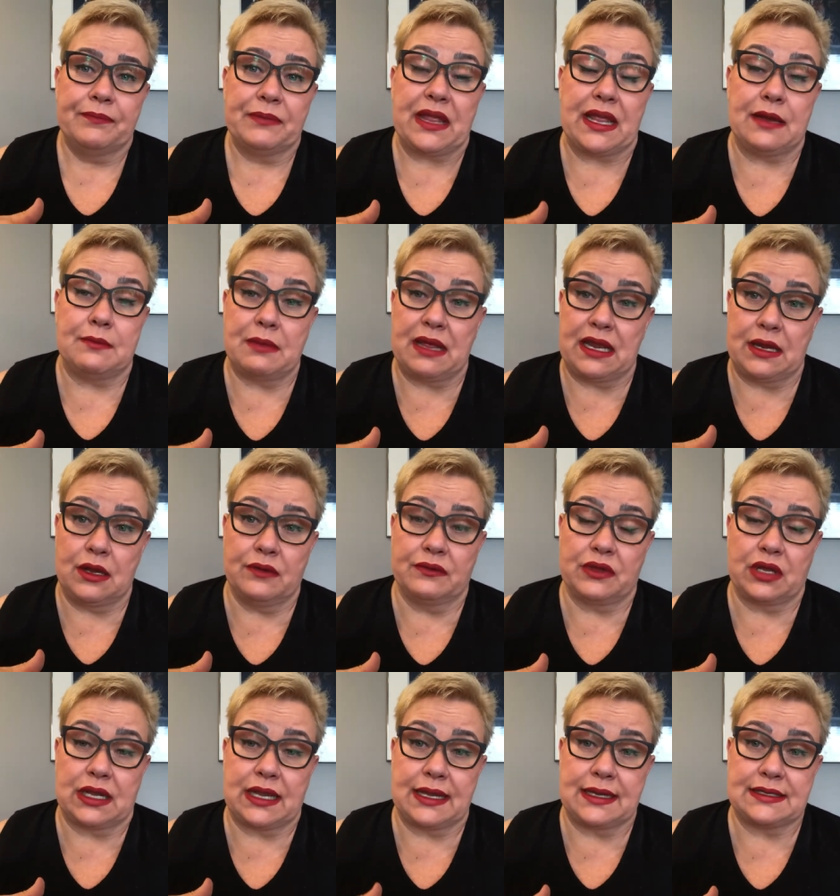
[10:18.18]
in many of
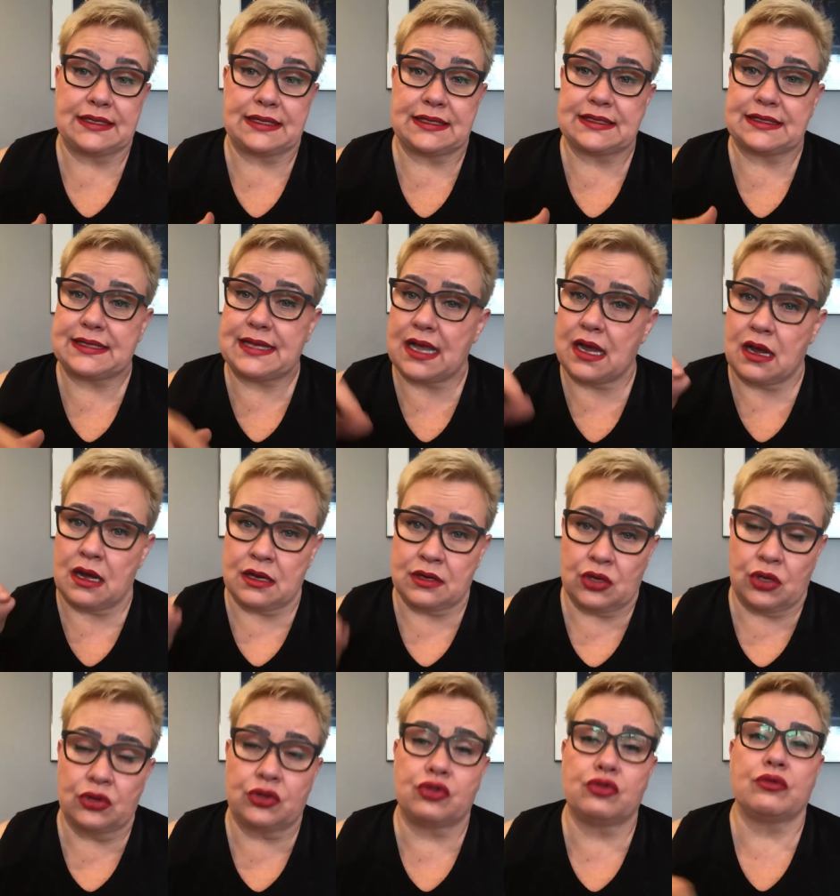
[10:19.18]
the cases there are
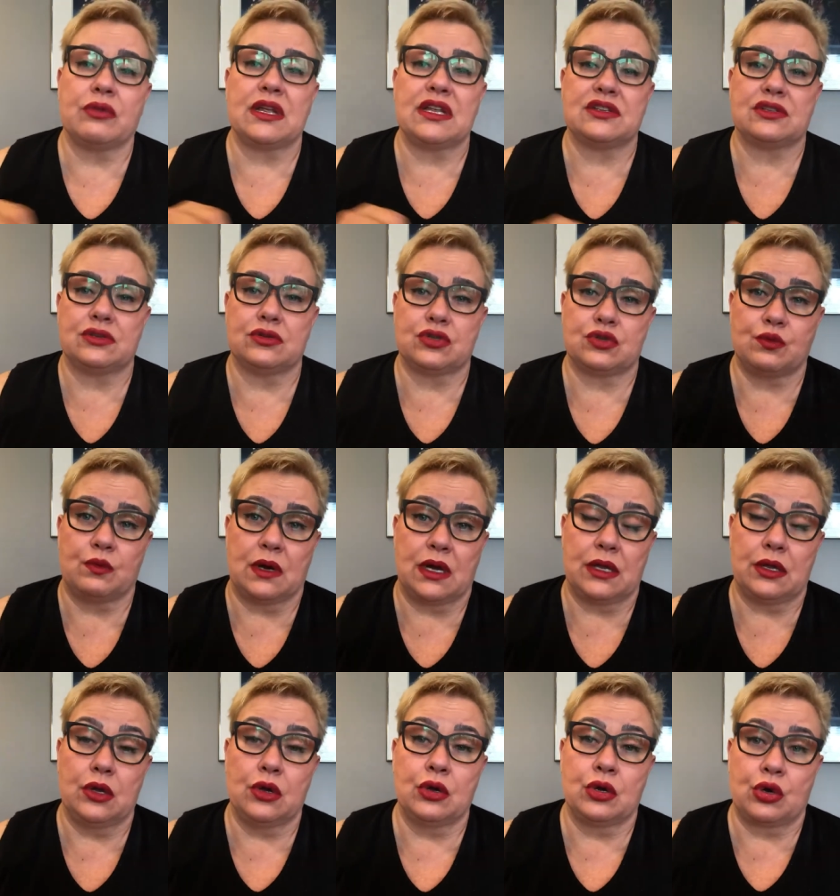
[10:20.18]
not reasons why
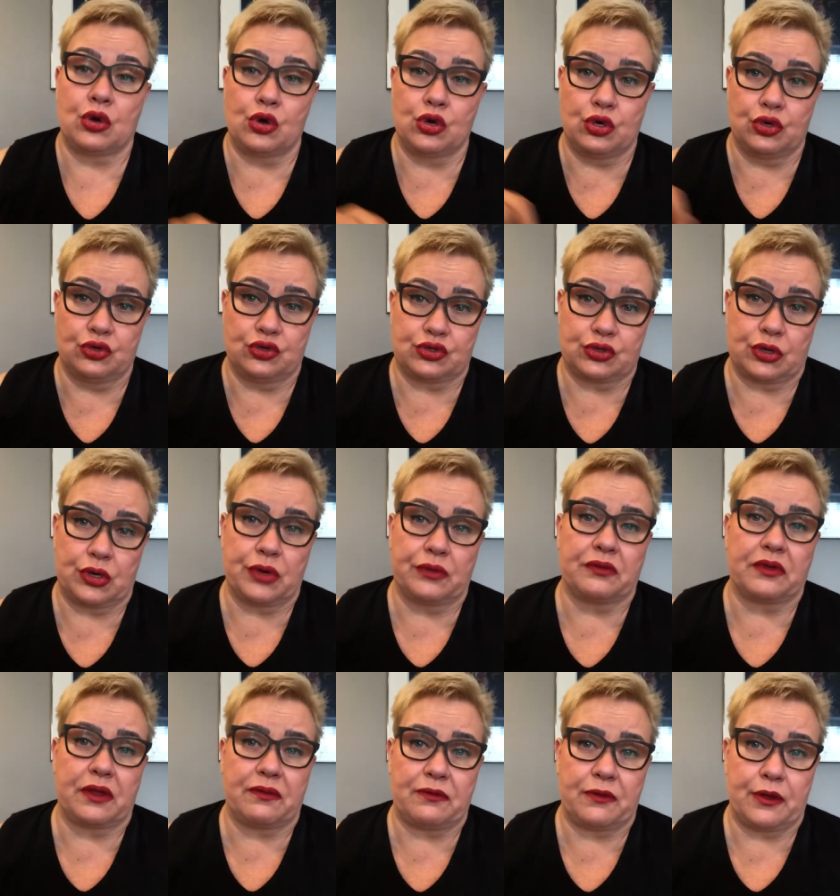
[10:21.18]
you couldn't sort
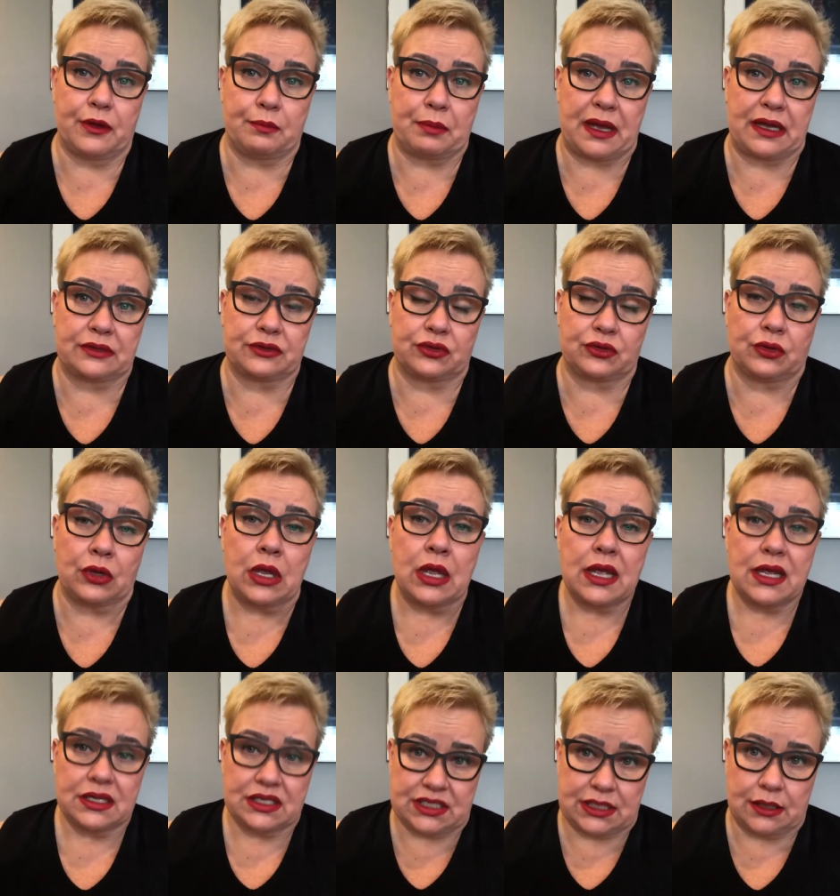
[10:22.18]
of refer back to
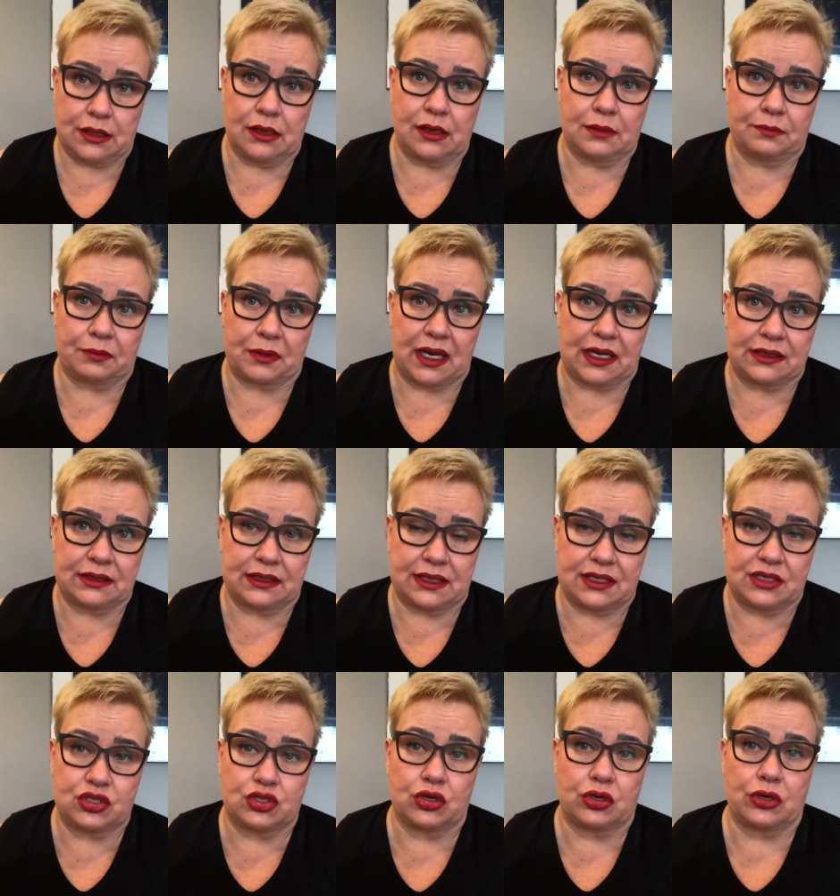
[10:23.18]
general
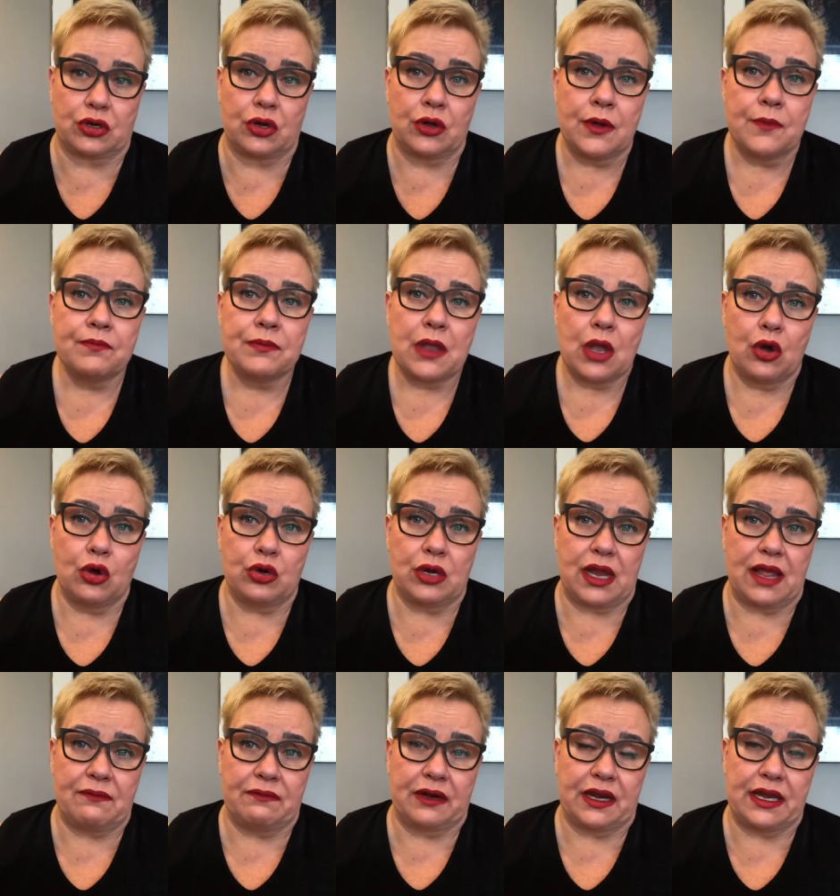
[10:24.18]
practitioner on
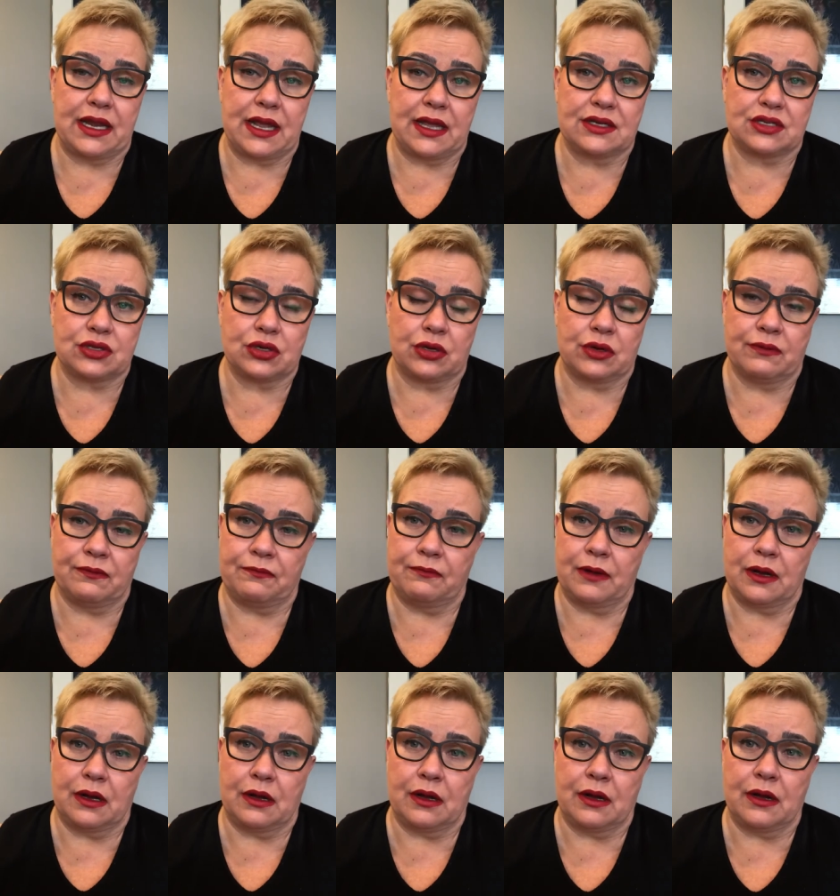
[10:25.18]
everyday sort of
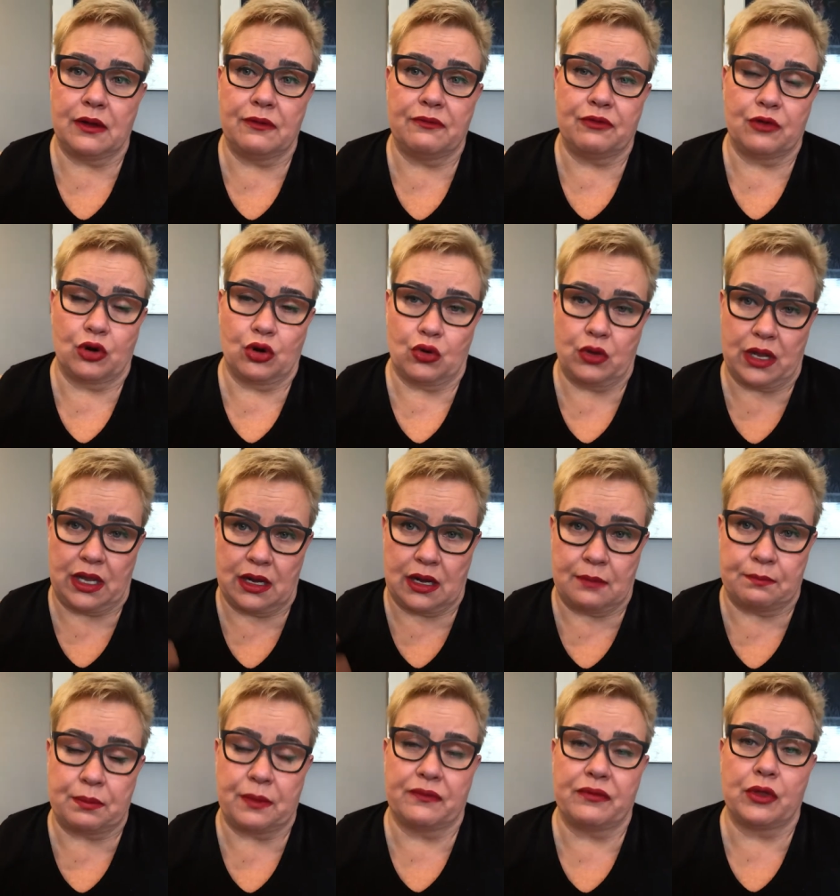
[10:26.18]
following
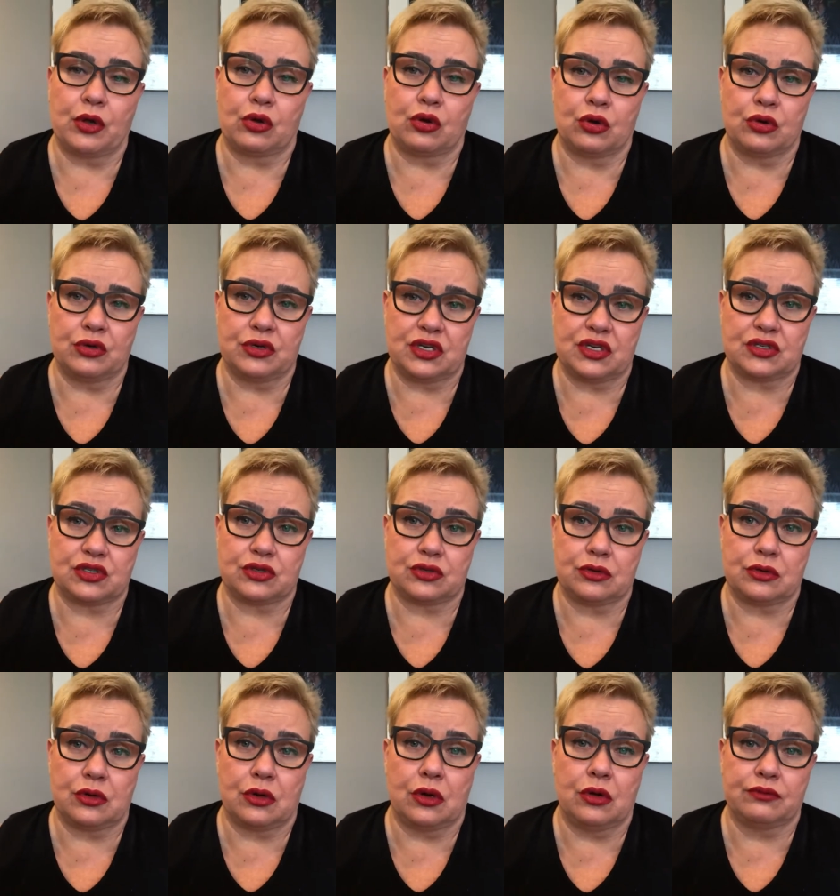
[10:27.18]
up of the
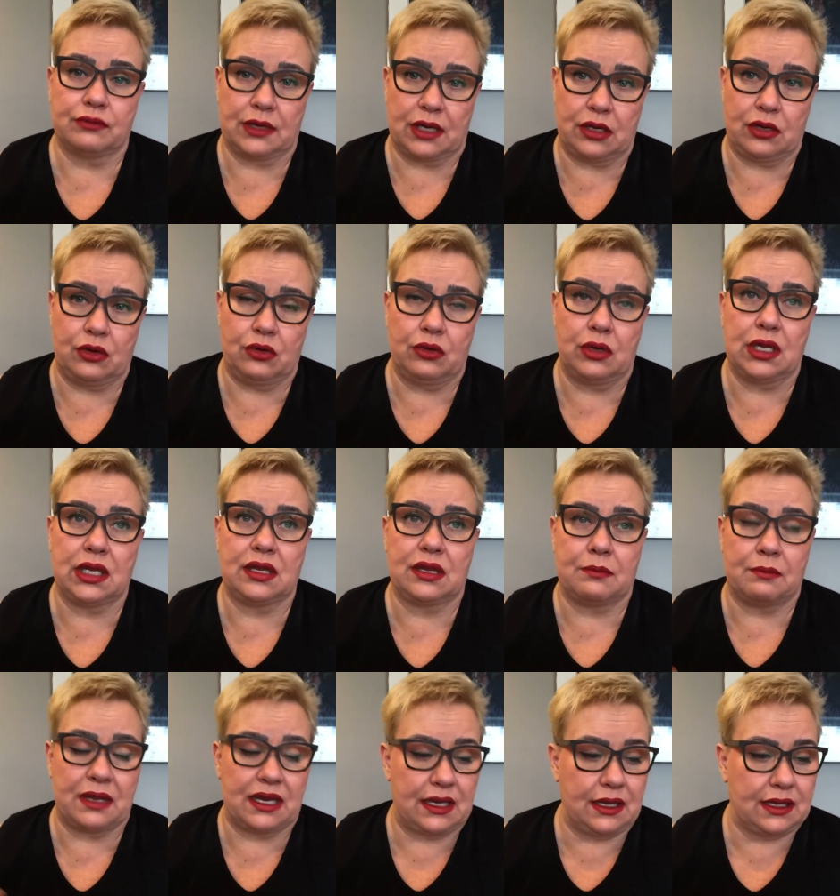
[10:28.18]
condition or renewing the
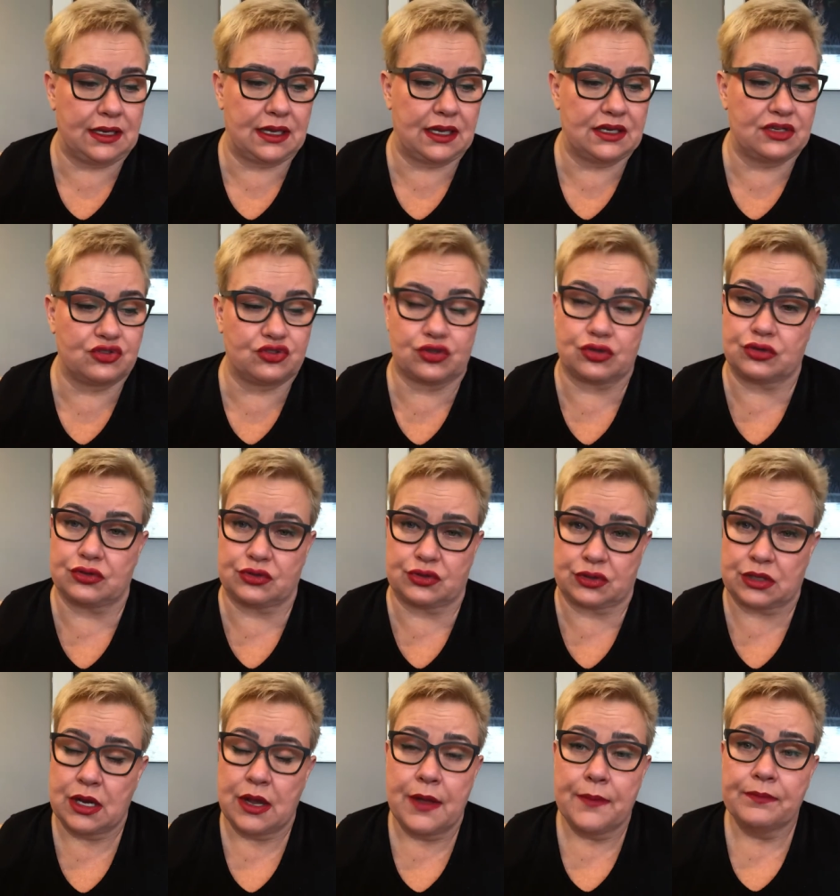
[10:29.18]
medications